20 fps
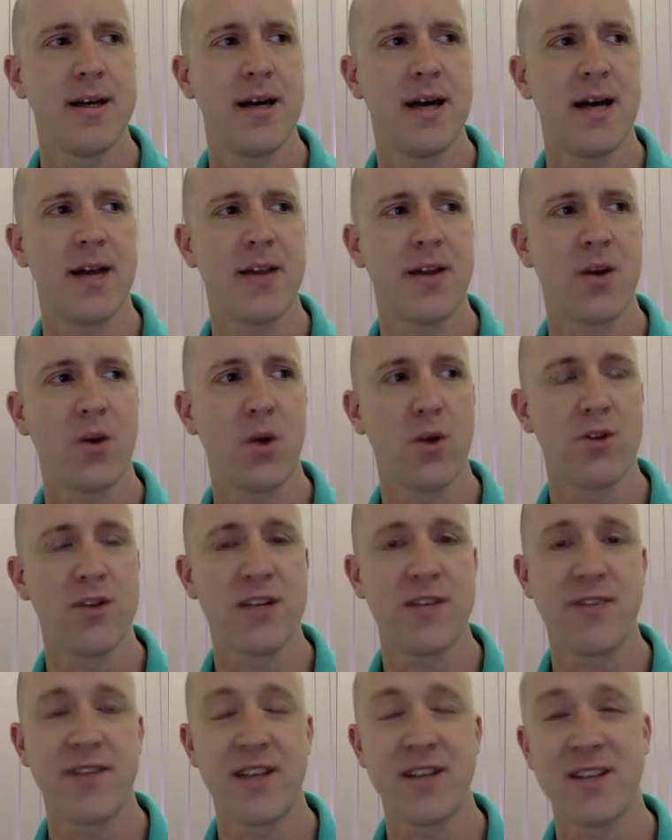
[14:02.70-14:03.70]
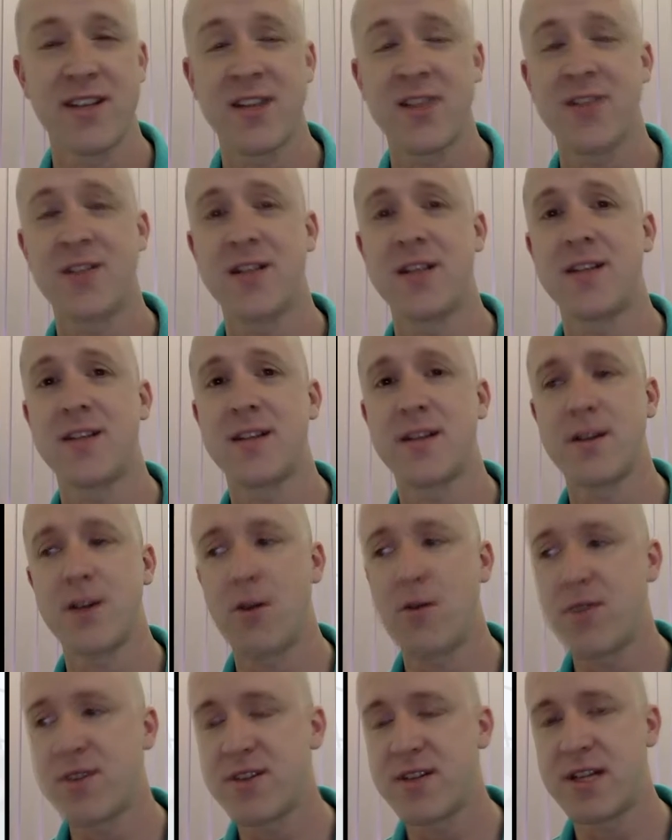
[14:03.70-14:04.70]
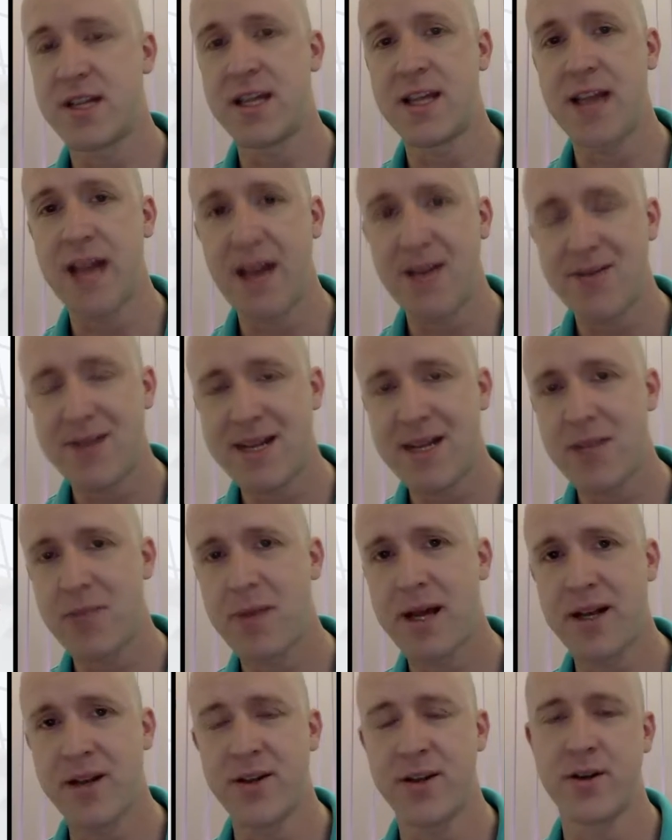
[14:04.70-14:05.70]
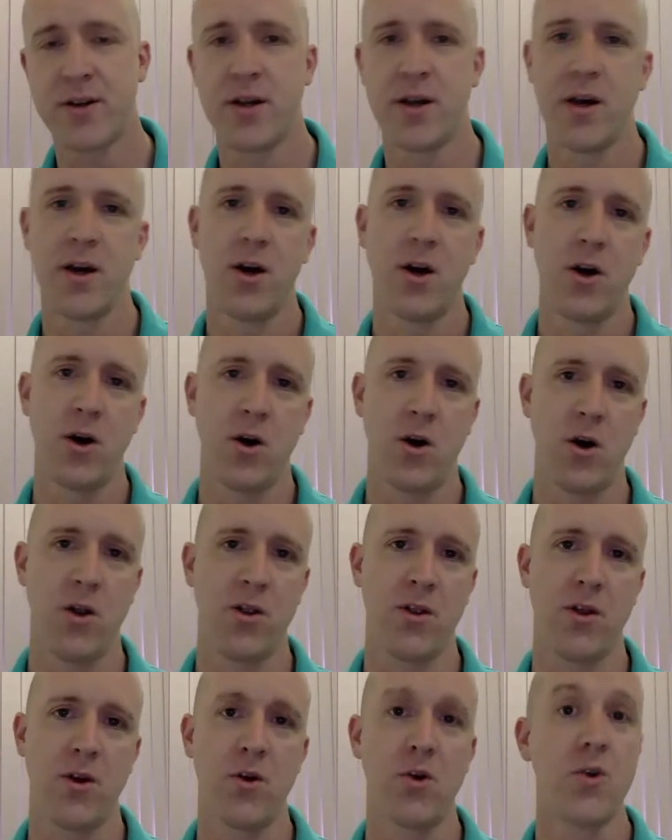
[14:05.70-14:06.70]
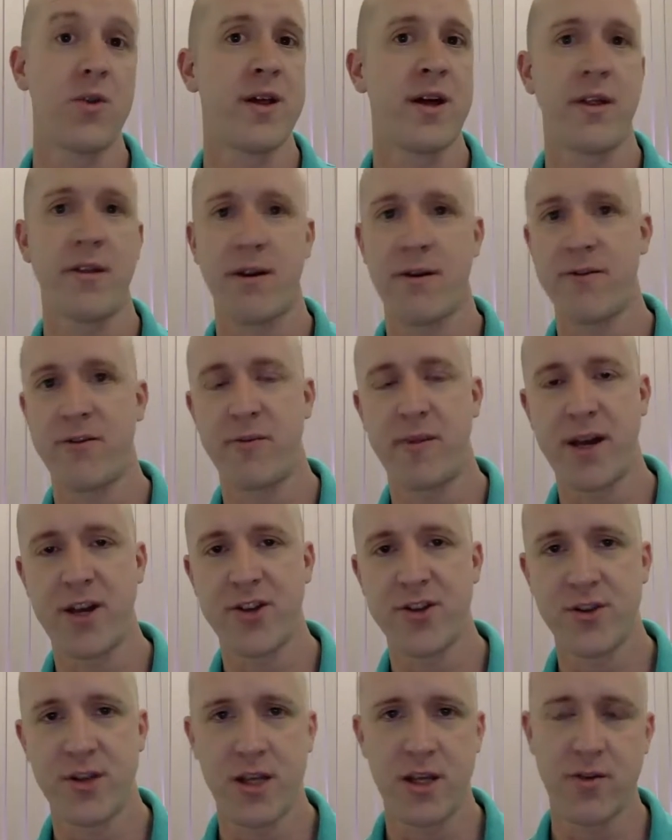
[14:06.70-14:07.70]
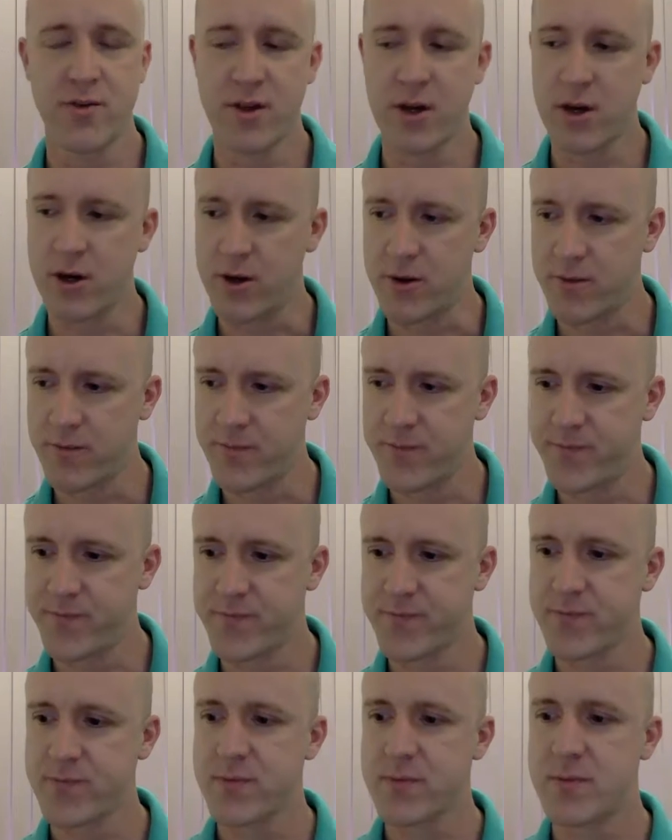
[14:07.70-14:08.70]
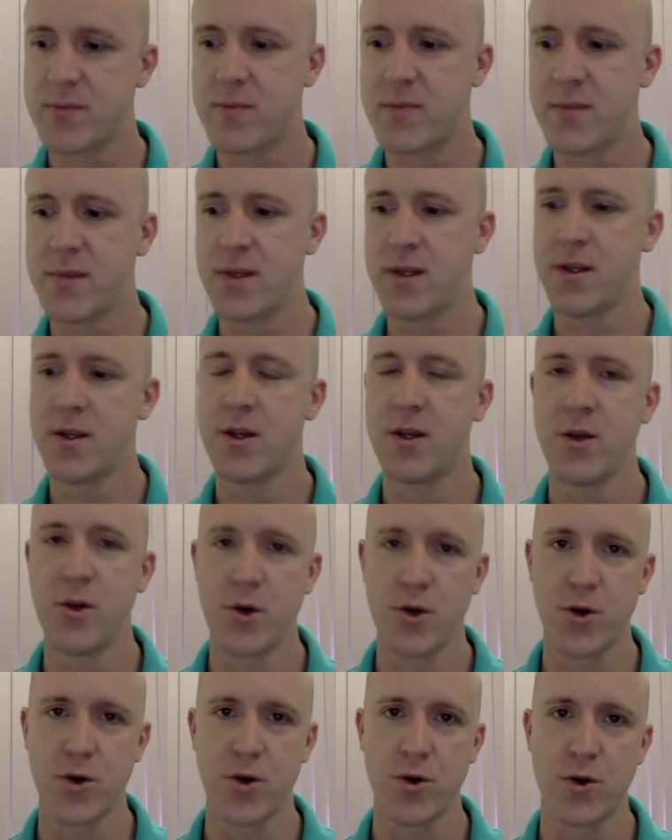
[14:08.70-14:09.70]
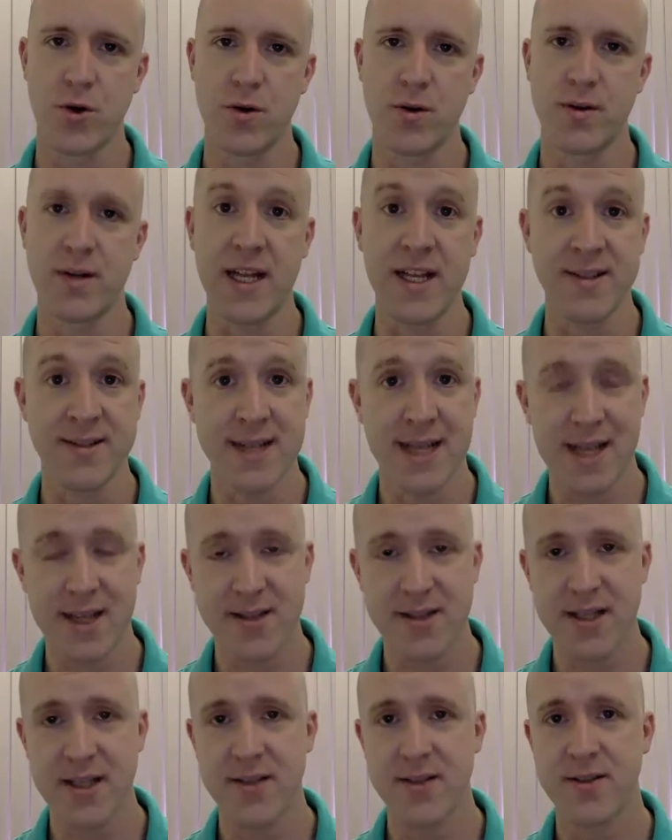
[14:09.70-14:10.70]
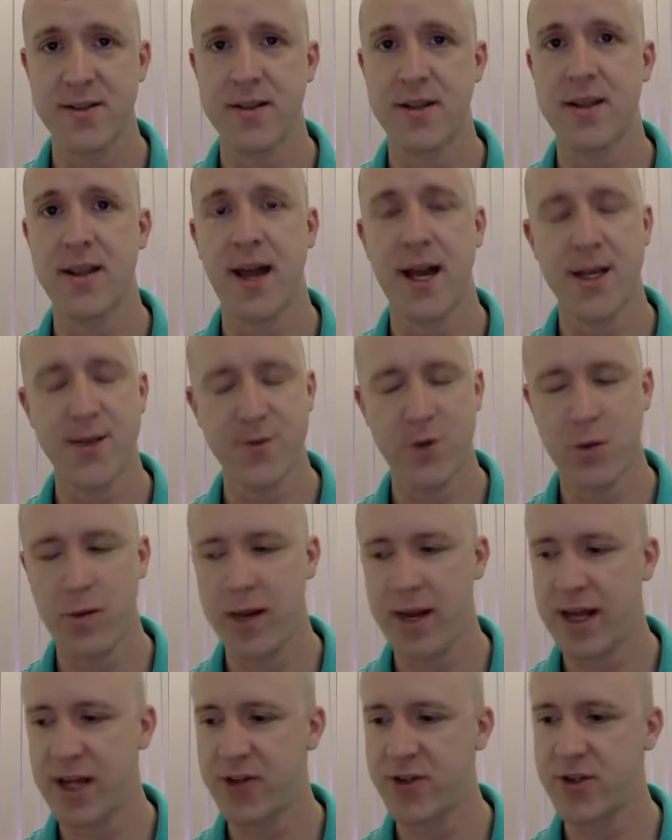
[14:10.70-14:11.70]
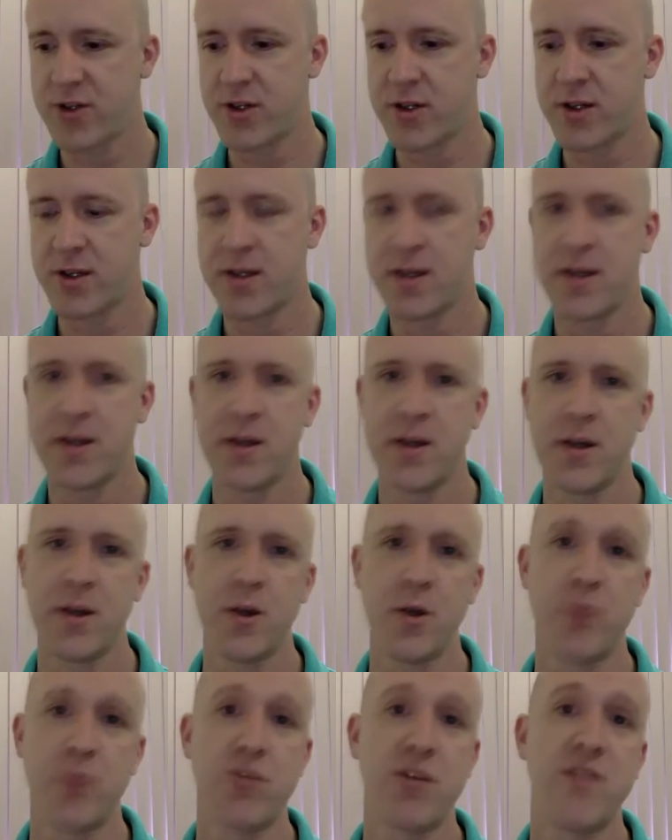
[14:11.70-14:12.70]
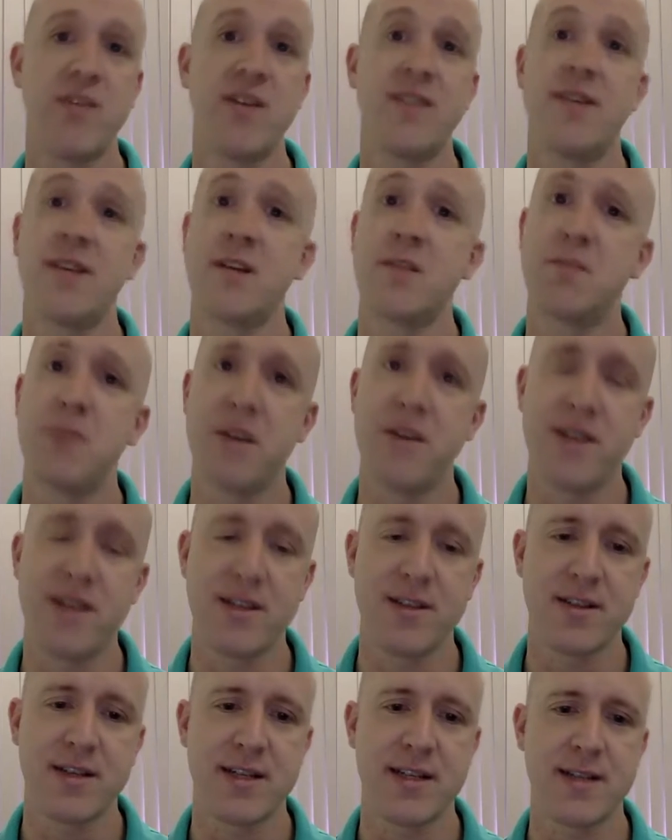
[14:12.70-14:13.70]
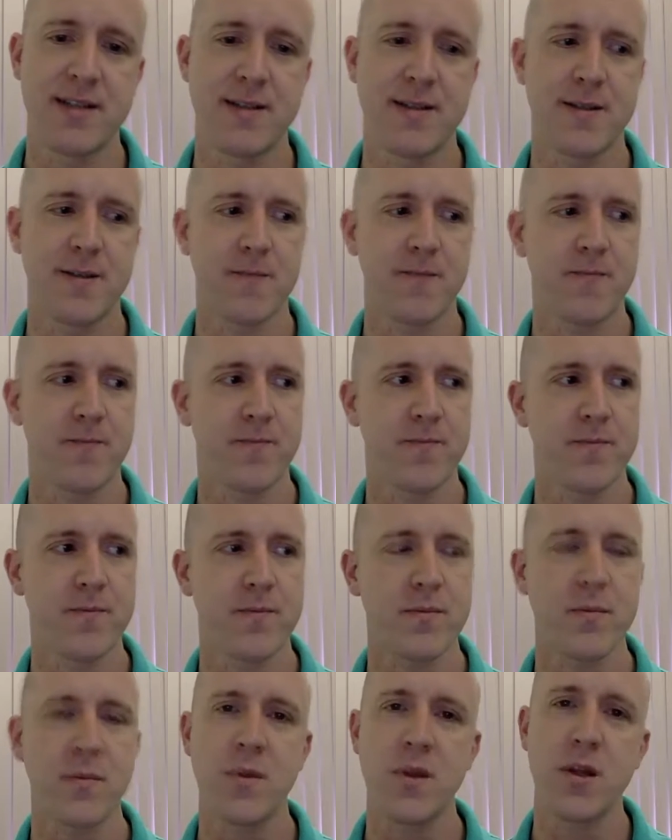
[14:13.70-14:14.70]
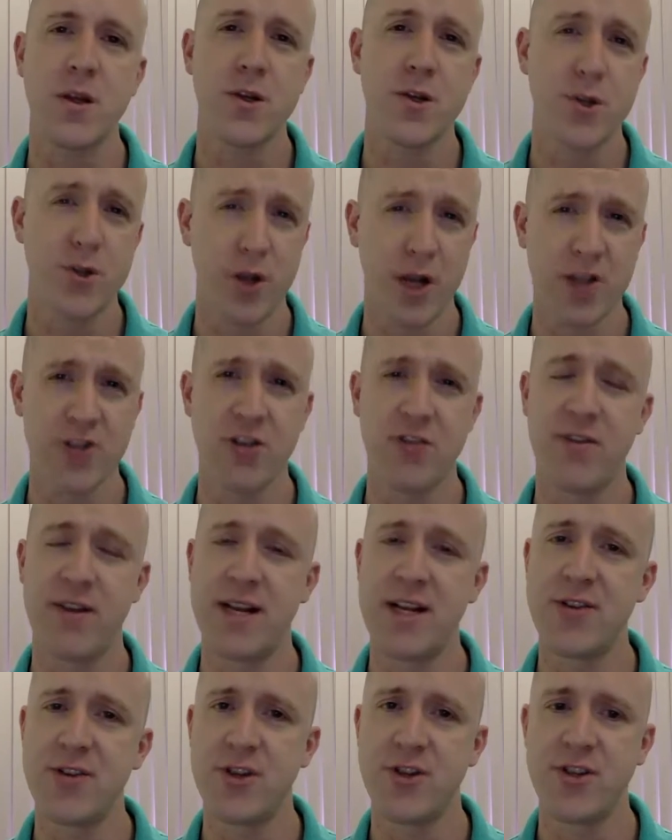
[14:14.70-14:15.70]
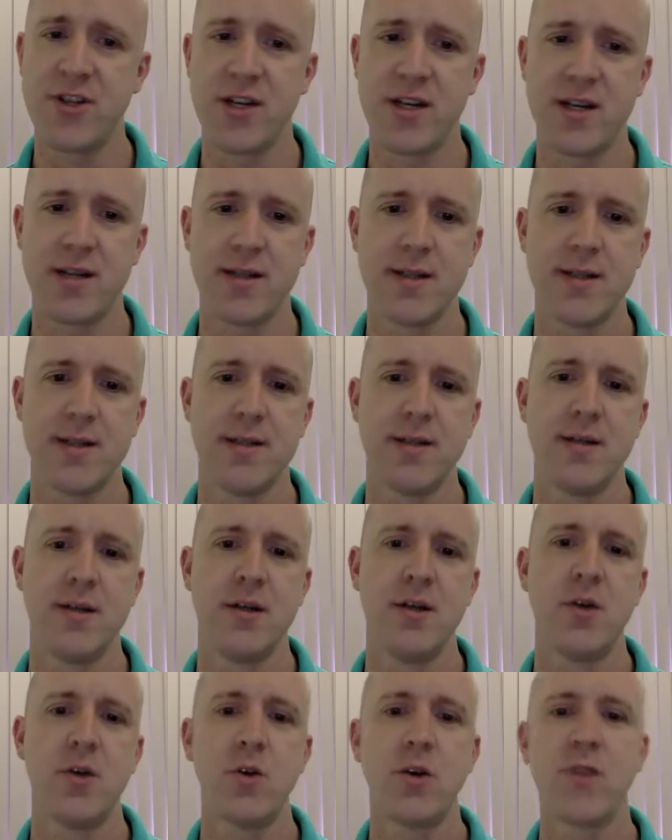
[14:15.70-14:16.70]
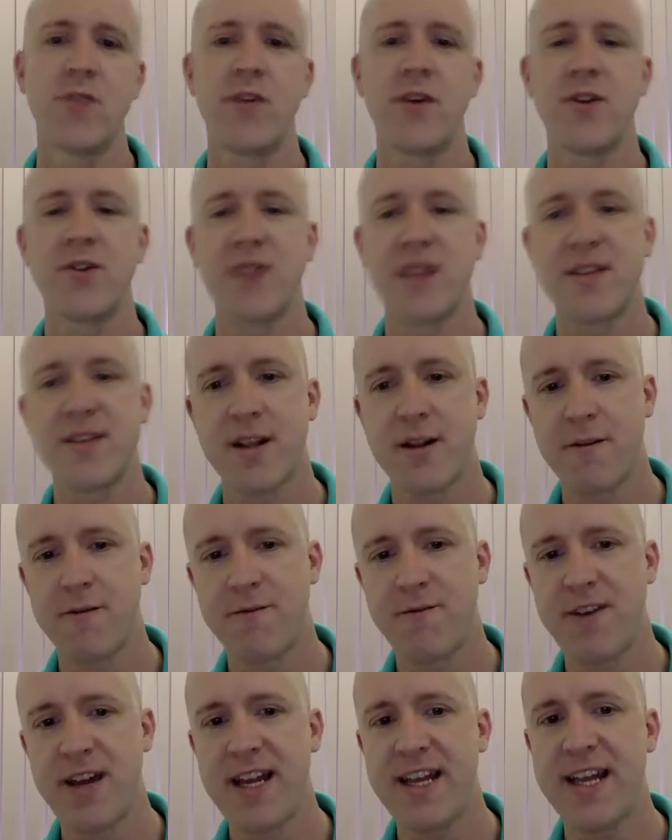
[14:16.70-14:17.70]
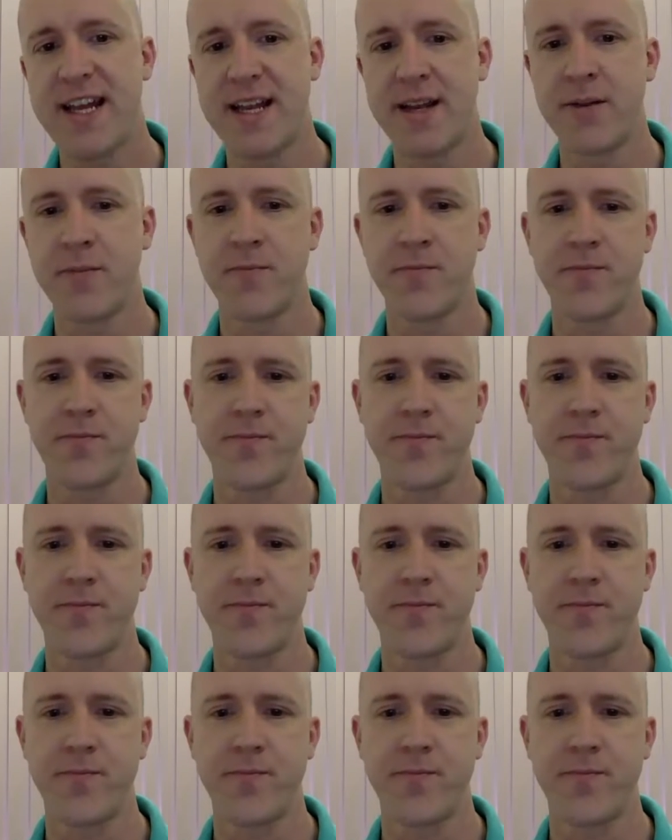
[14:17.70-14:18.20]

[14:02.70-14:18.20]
and the quality of the decision is obviously heavily dependent on all the other information that you've got your needs analysis, case formulation, your previous experiences, your knowledge of the literature, all of those things are going to feed in.